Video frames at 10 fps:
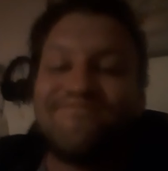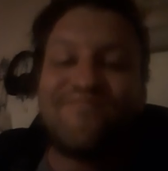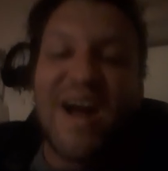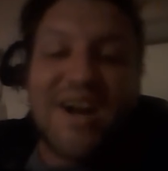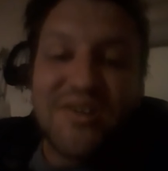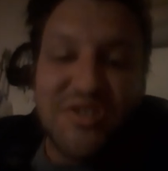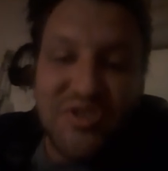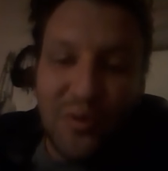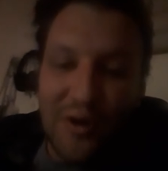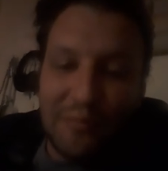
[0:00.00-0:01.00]

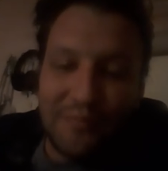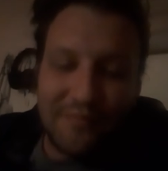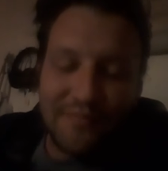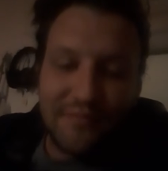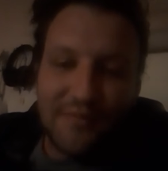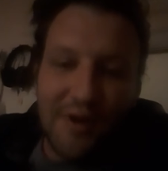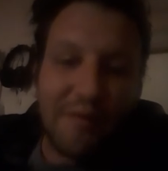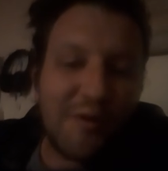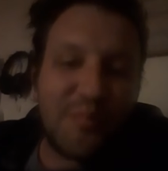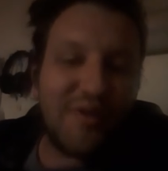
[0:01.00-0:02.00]
firestorm. I'm
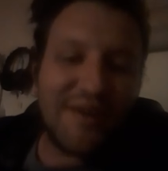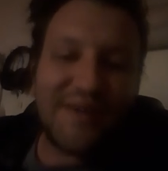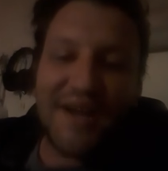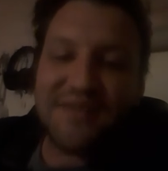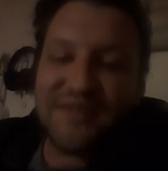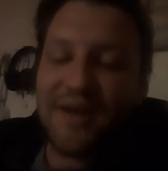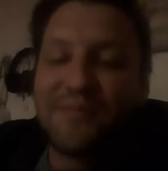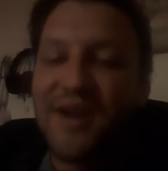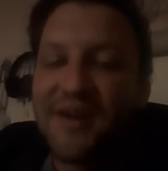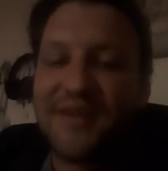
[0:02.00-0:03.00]
going to put it nicely. I'm
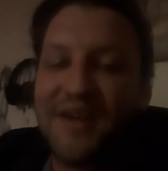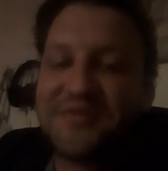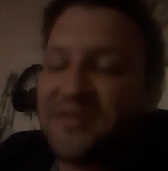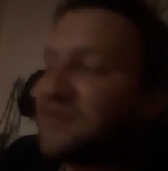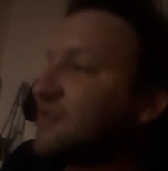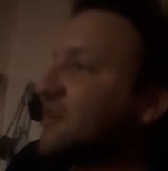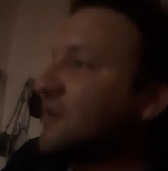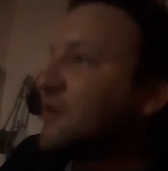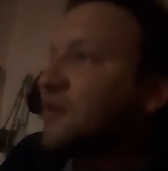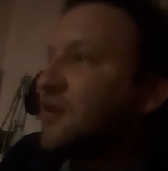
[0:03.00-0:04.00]
not cussing.
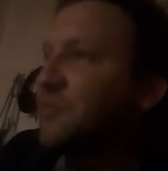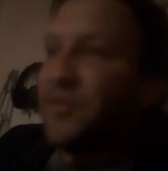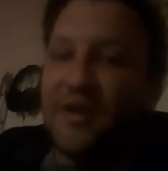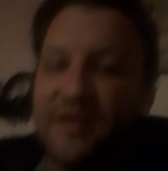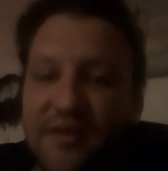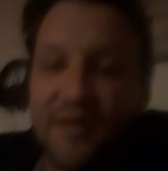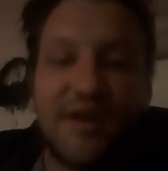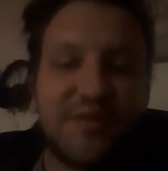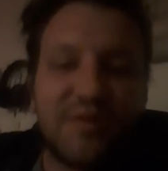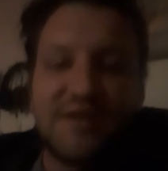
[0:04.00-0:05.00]
But
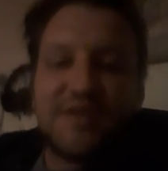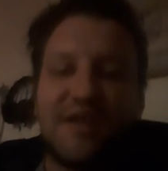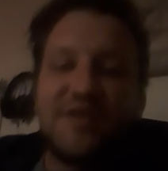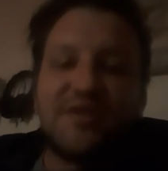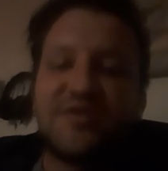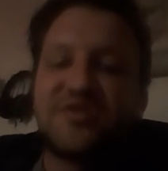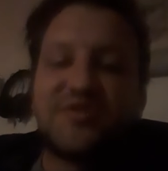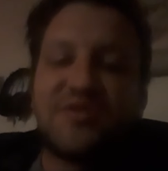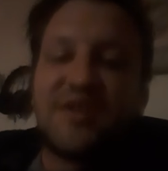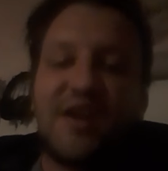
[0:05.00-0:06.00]
that's what he said. He
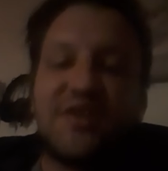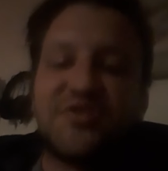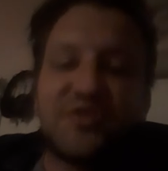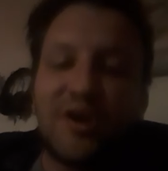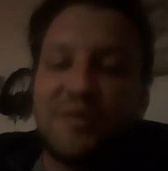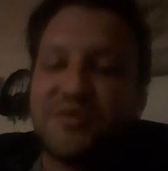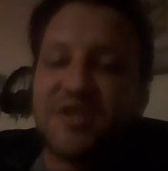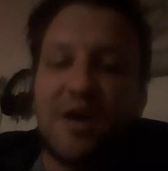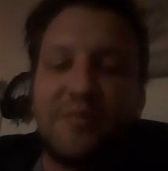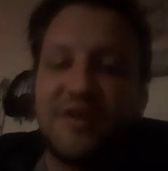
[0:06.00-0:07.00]
said a storm's
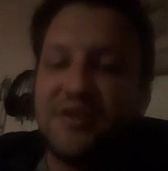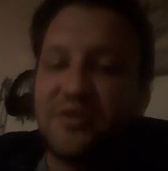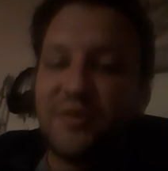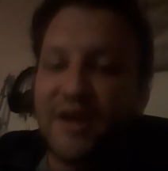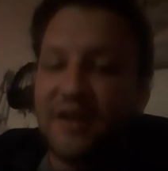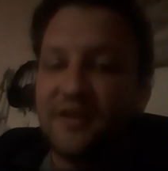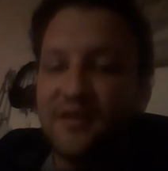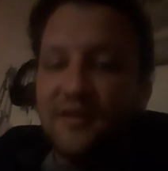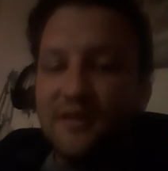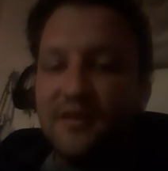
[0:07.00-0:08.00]
coming either way.
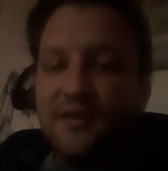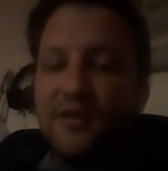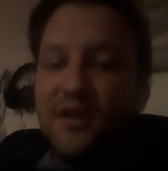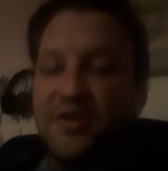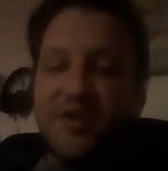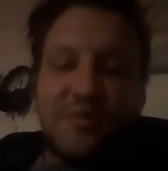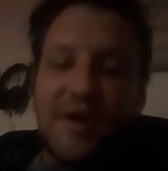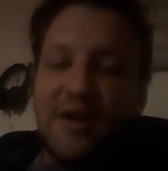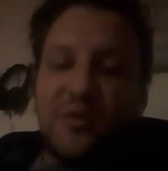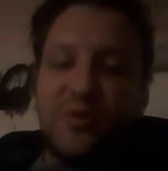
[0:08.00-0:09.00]
It doesn't
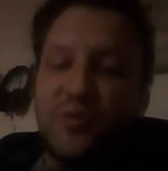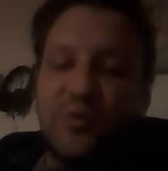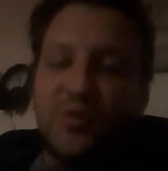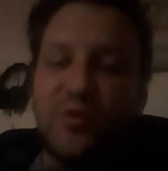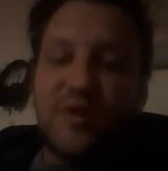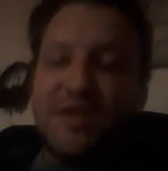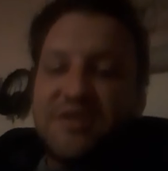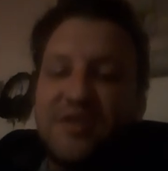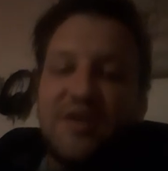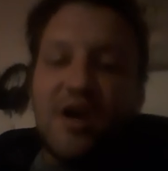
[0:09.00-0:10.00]
matter who, who gets
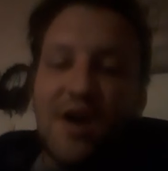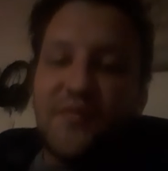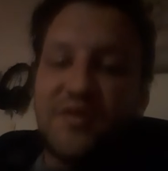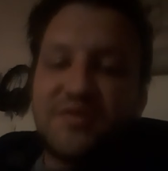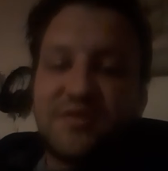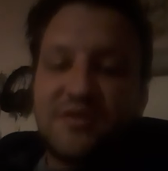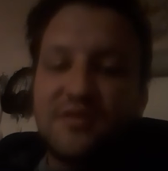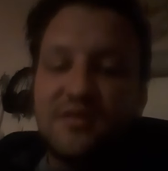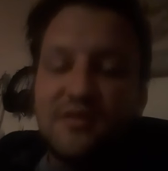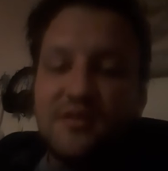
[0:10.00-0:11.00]
in the office.
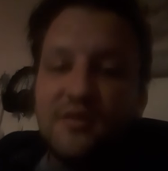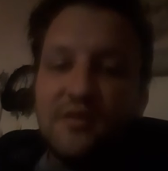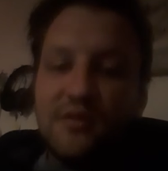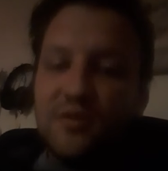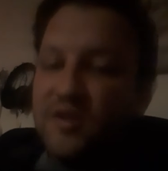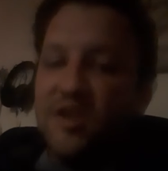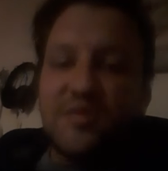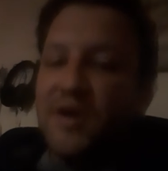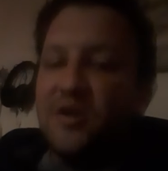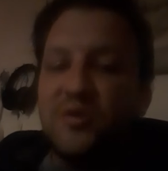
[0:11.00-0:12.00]
It doesn't
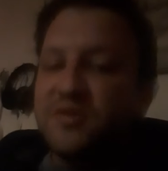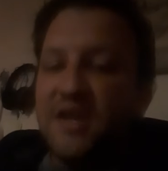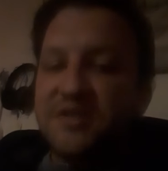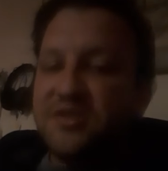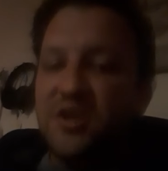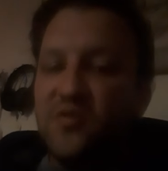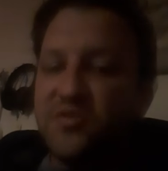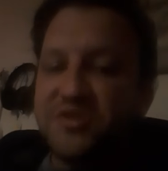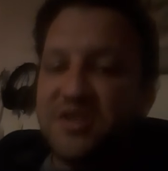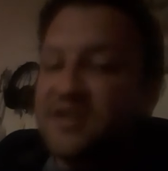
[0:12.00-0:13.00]
matter who takes the Noble
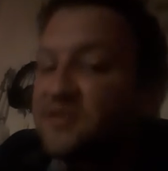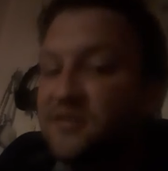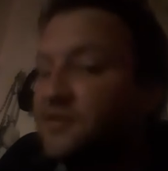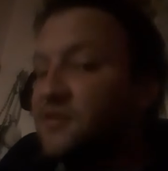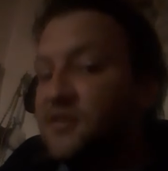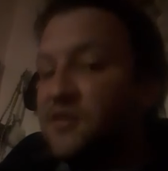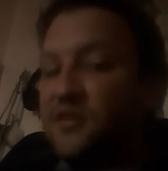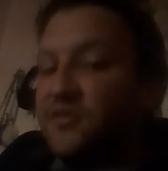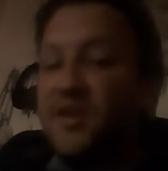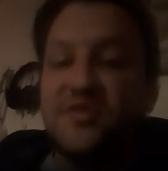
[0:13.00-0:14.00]
seat.
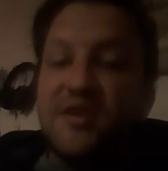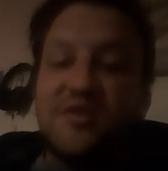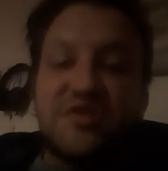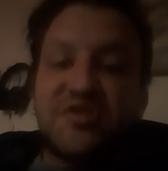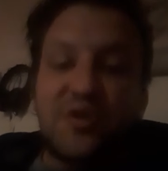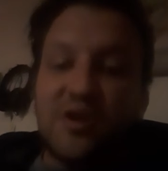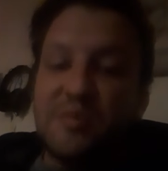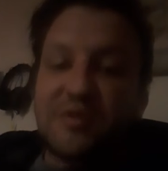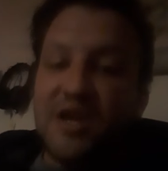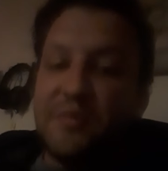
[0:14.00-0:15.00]
There's a storm
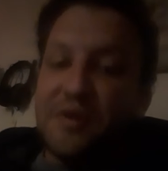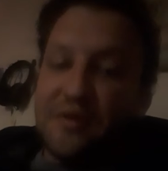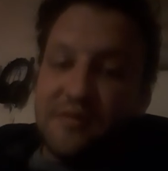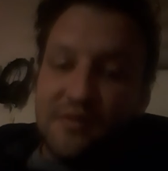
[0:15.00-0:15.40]
coming